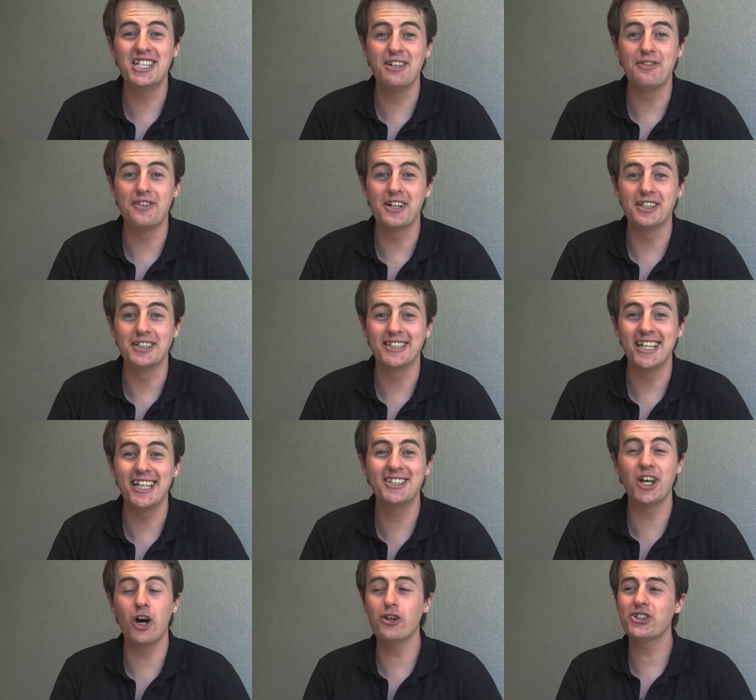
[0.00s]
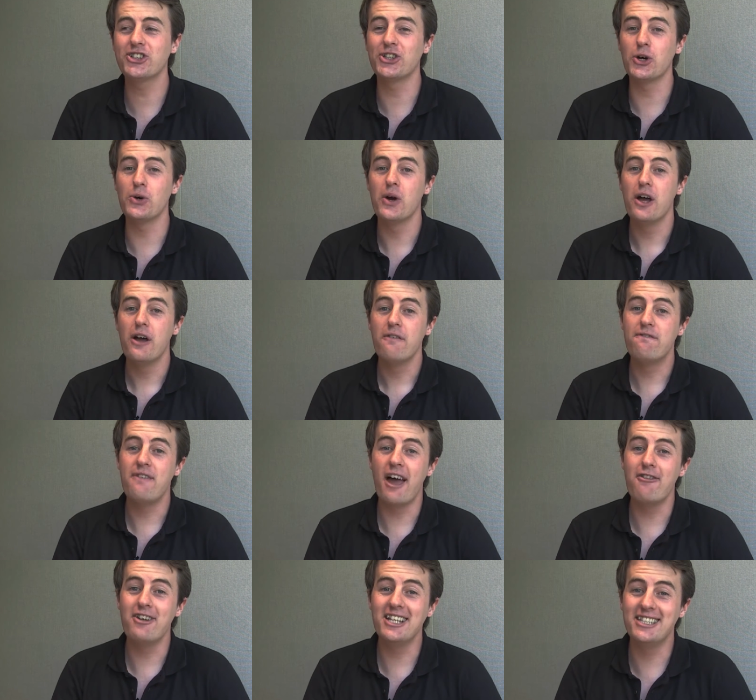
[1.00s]
difficult. It's also
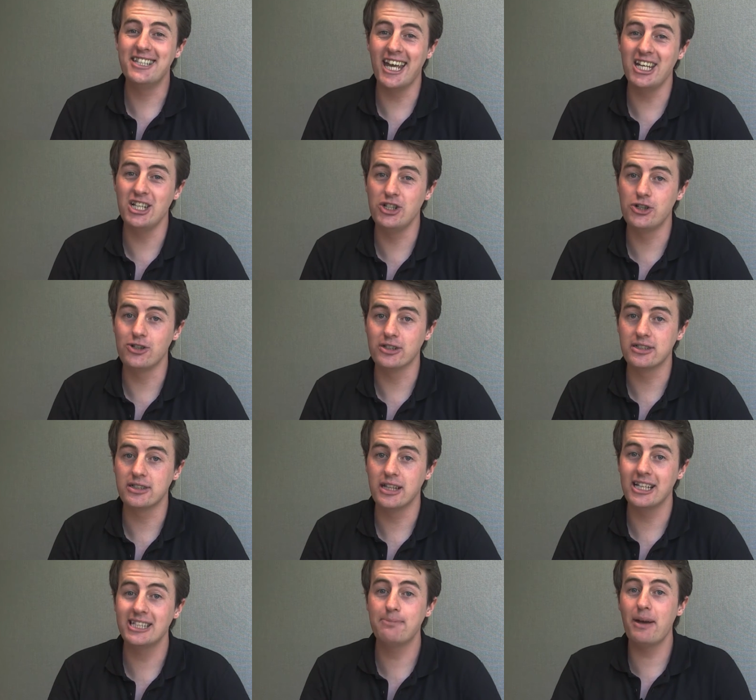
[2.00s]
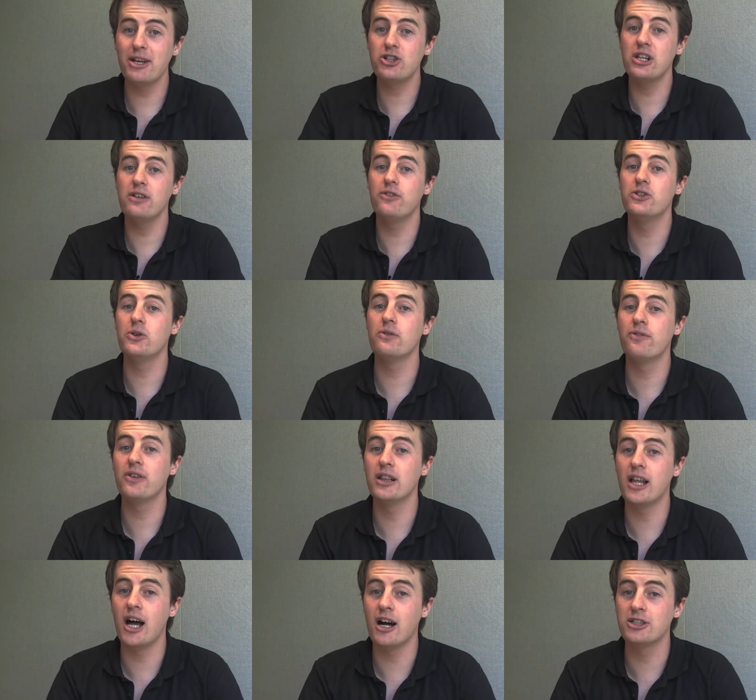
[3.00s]
very dangerous, especially if you do it for
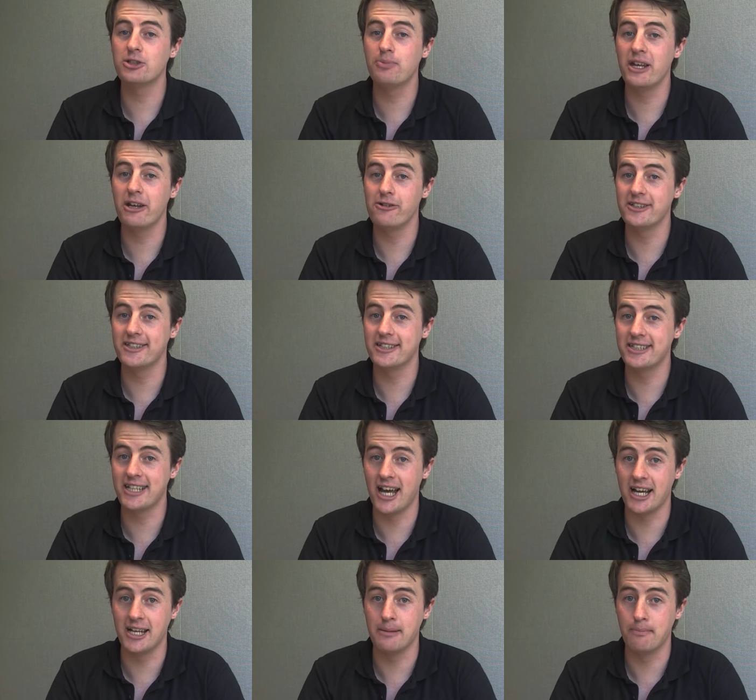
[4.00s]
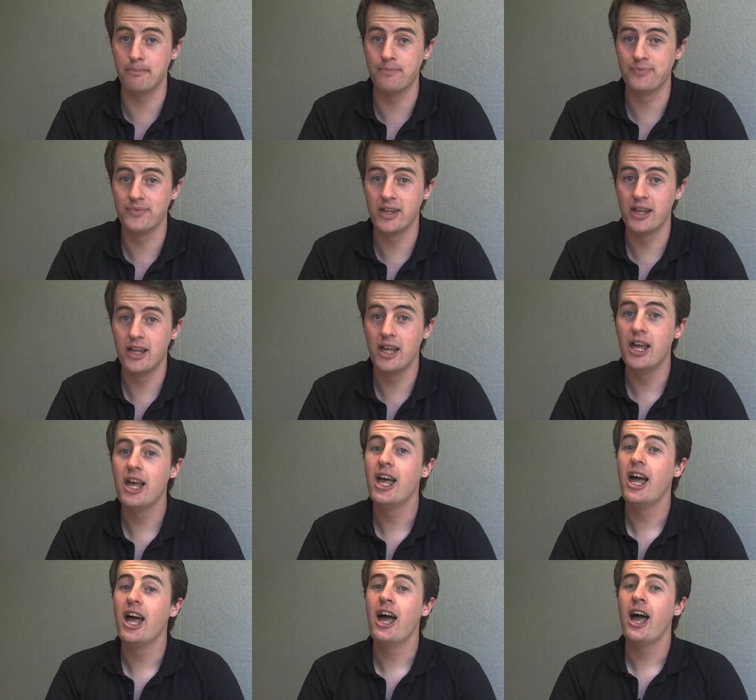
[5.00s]
large periods of time.
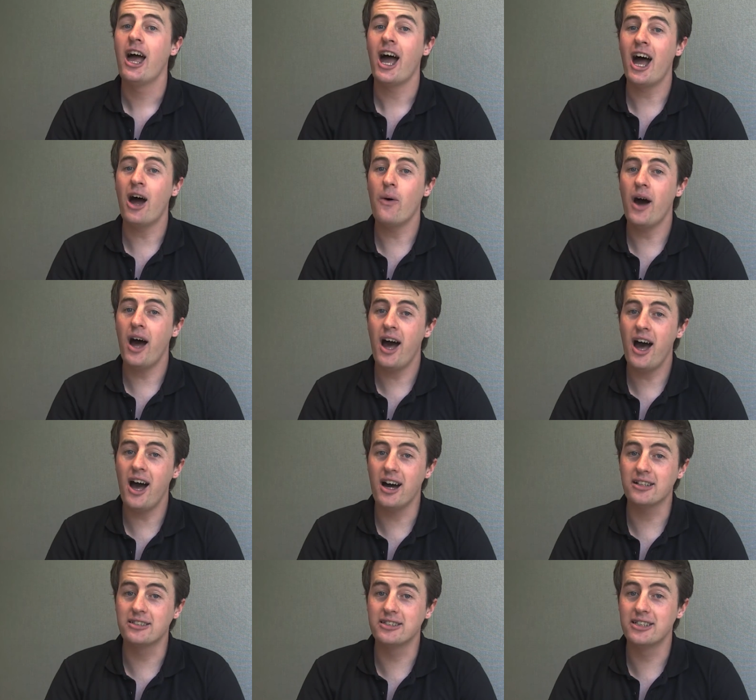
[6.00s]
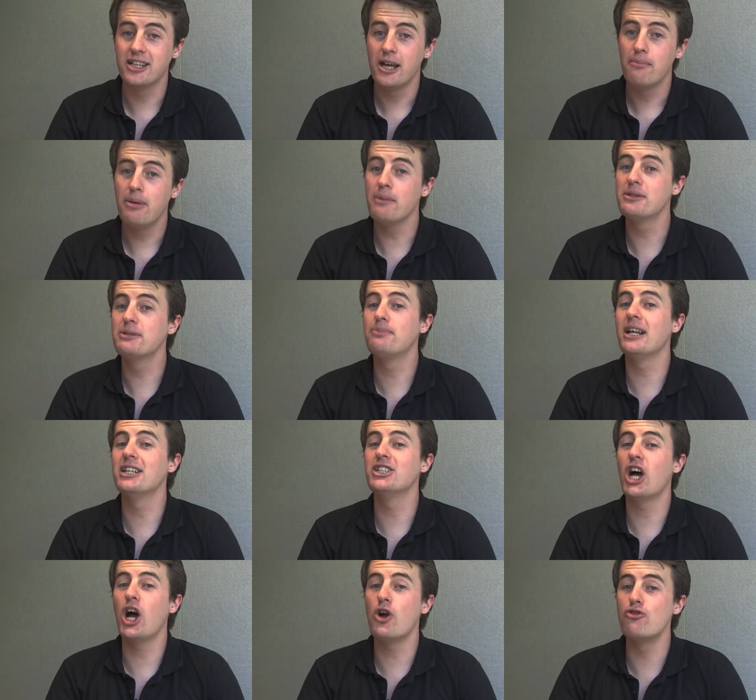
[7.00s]
Our heart pumps
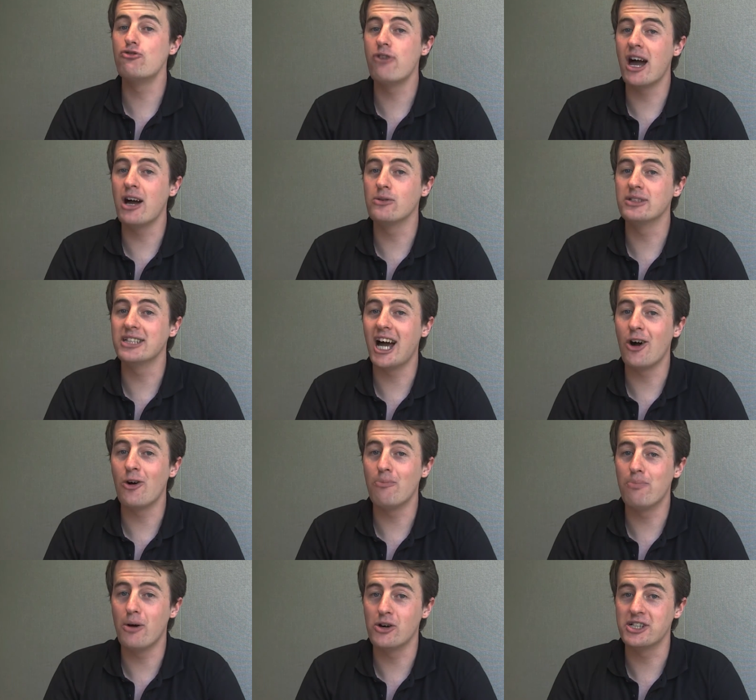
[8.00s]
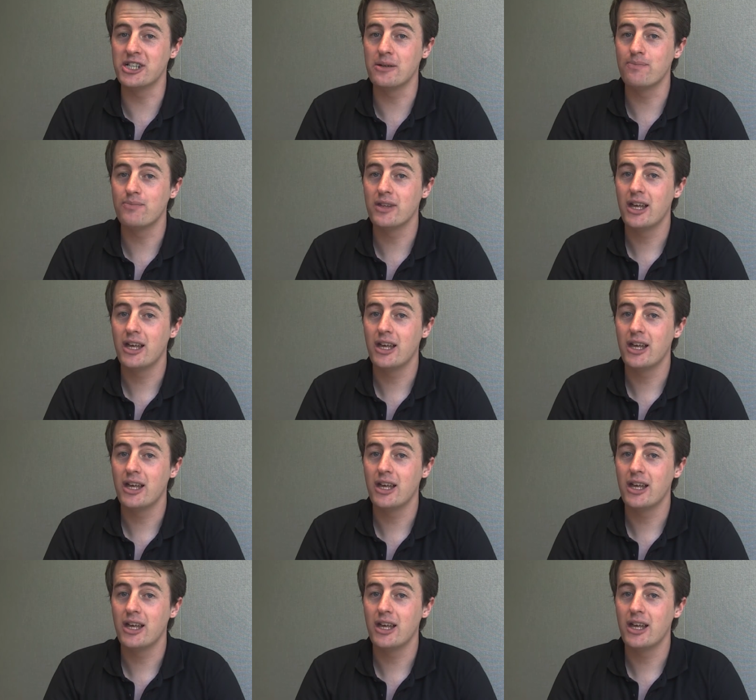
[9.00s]
blood around our body,